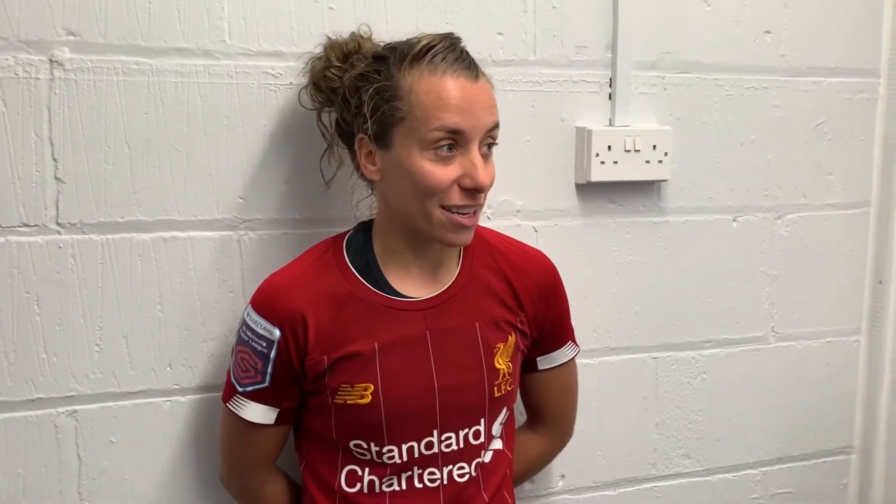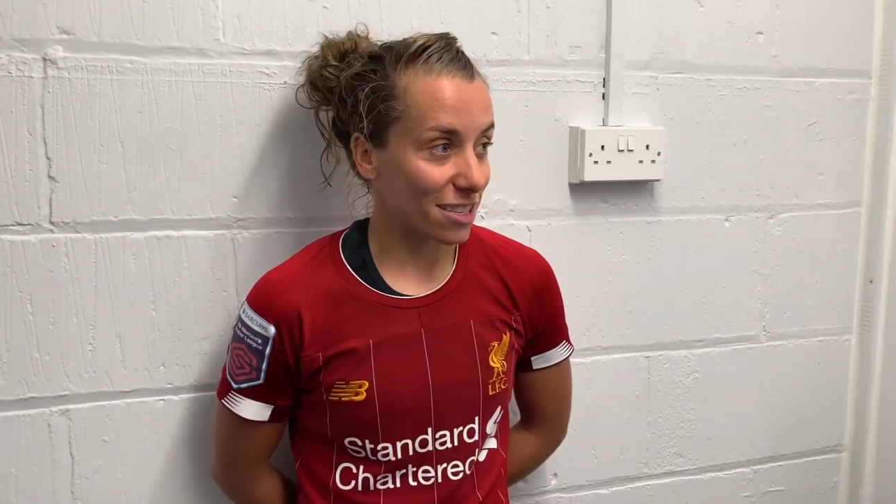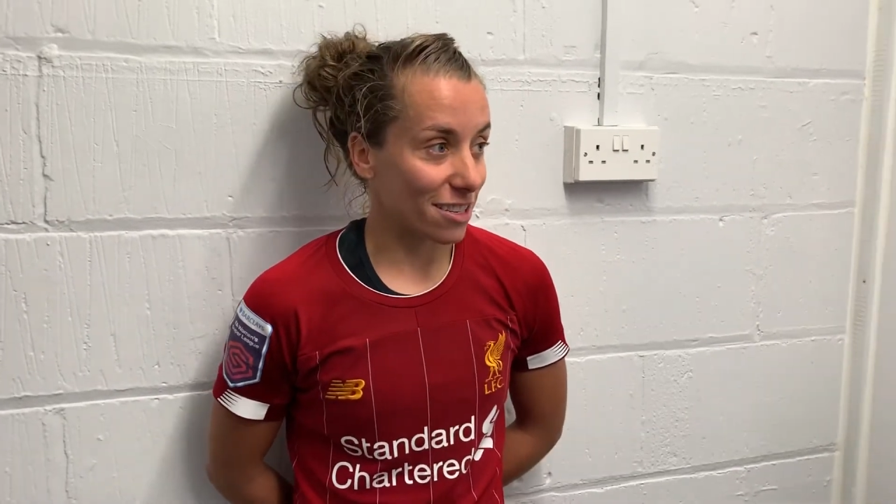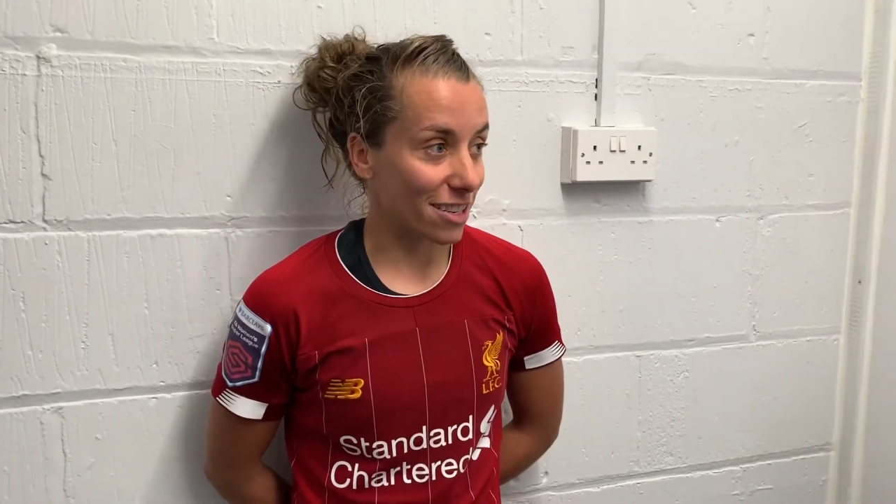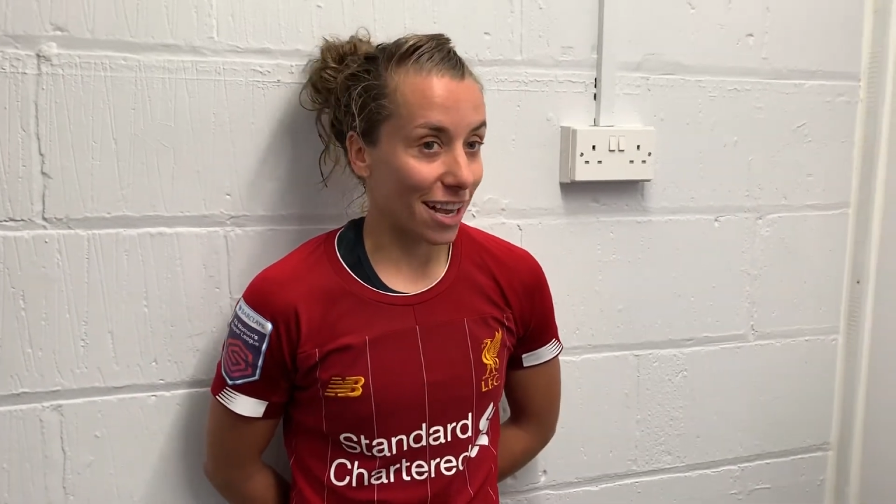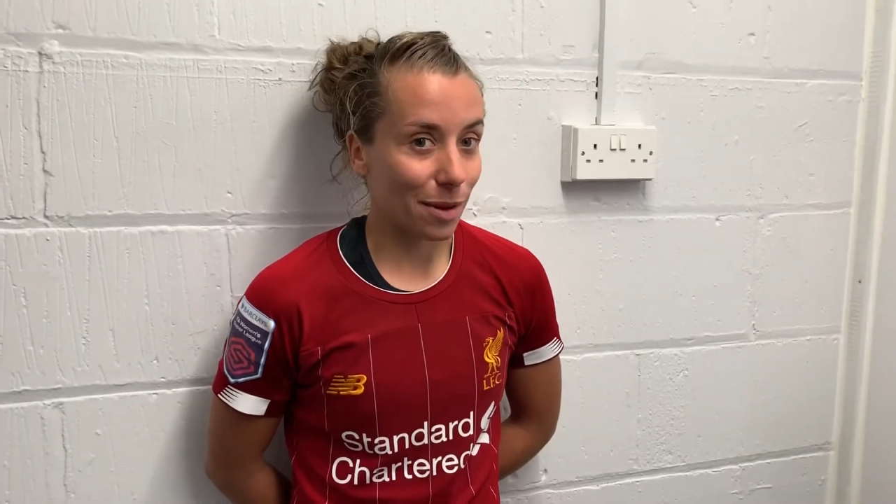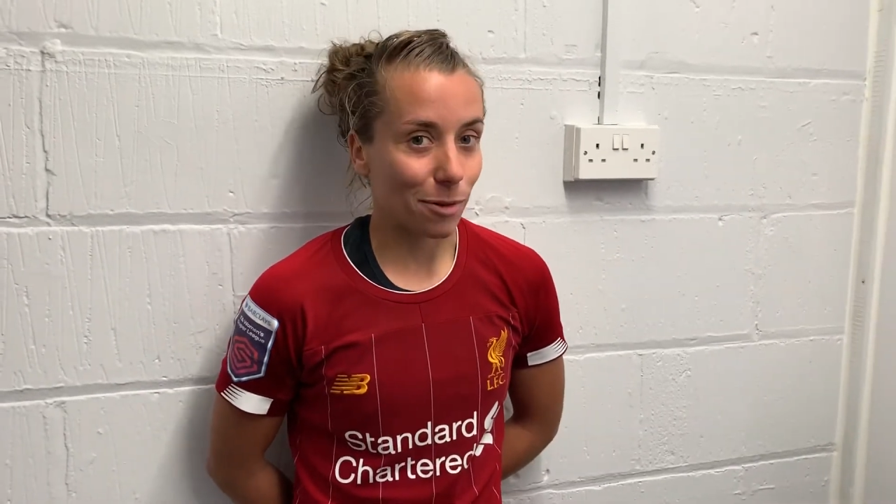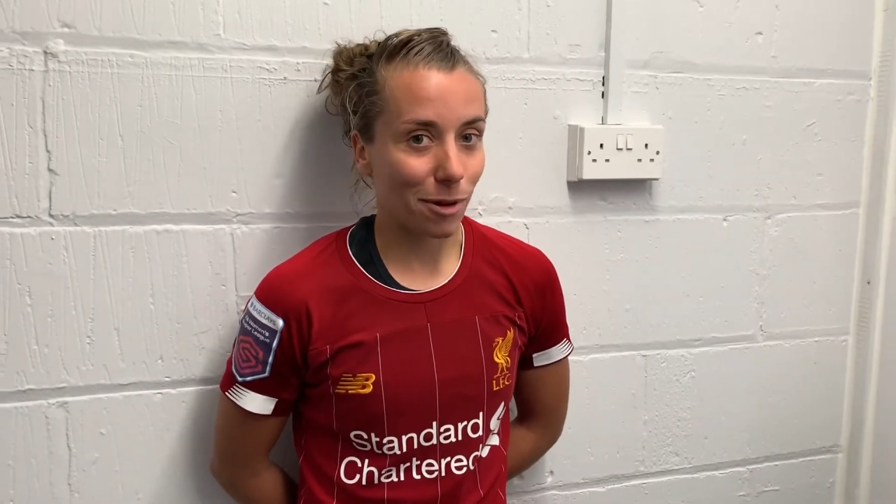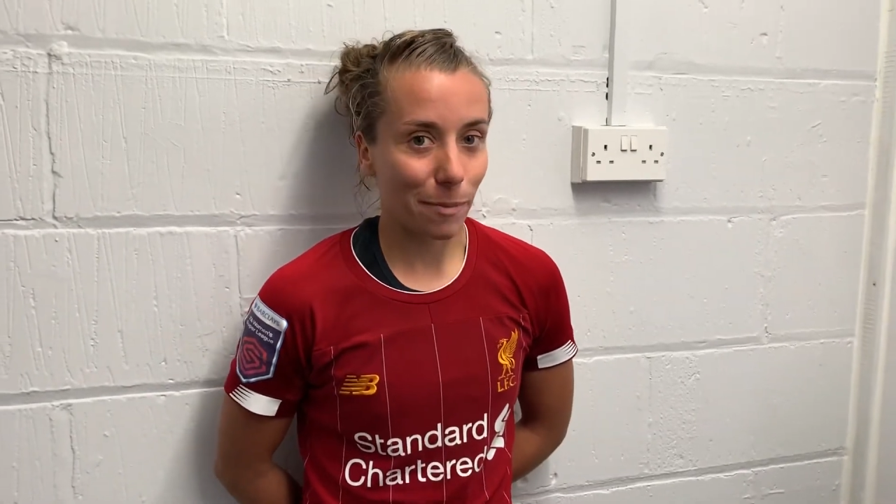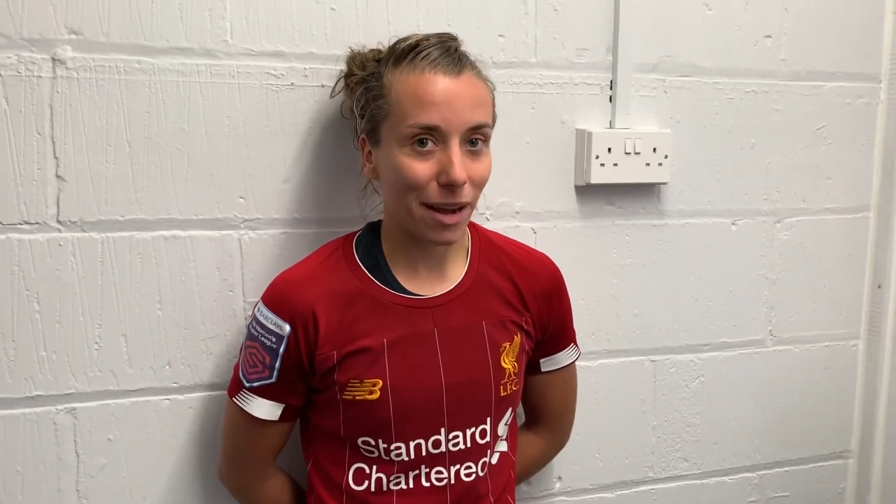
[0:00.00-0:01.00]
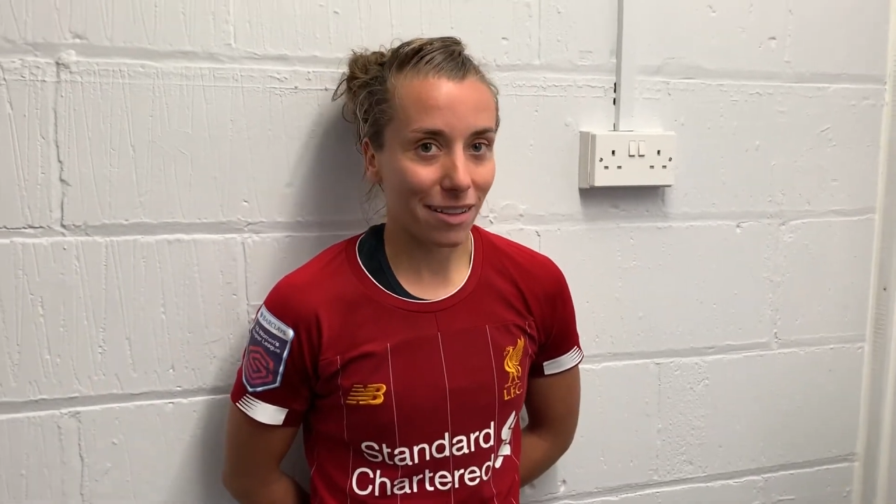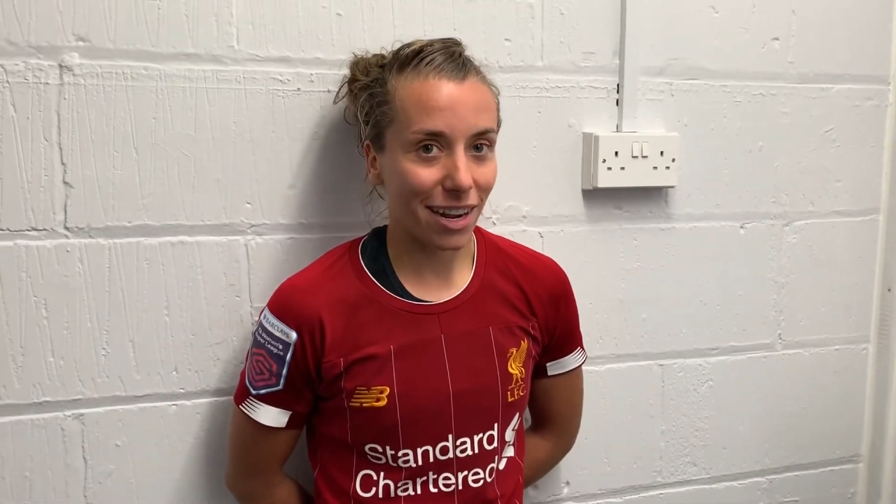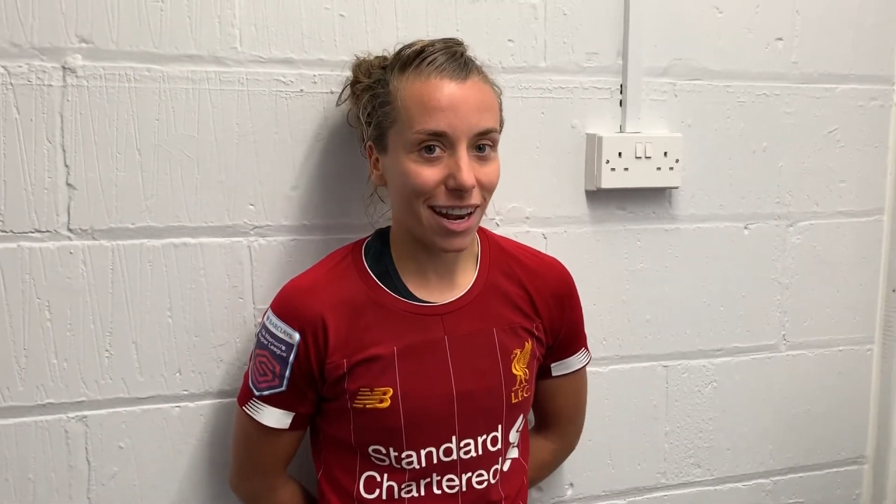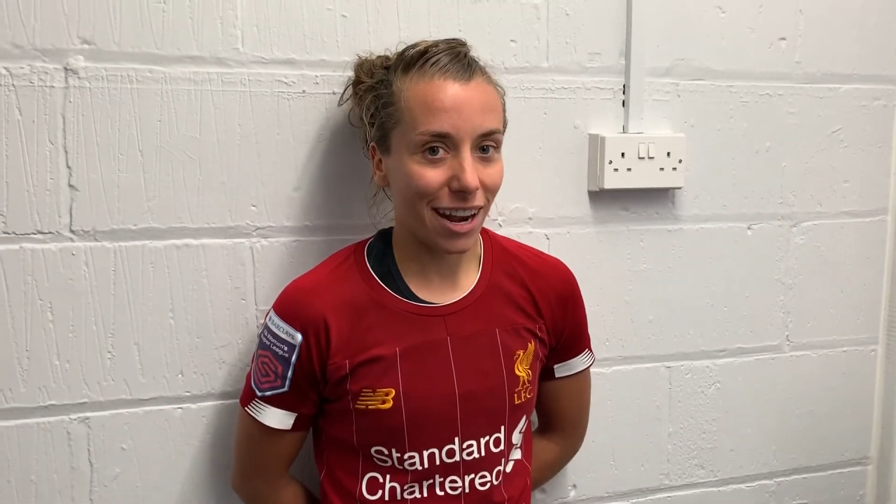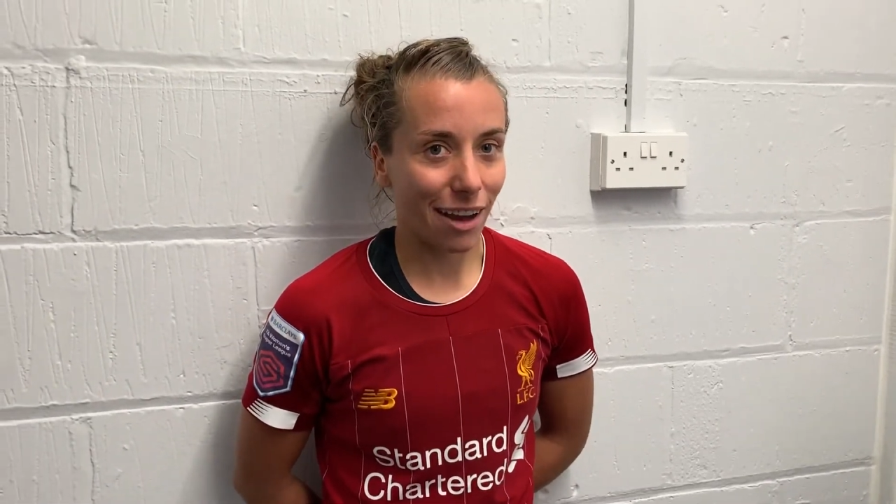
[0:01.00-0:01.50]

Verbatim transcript: just getting the ball in the back of the net now.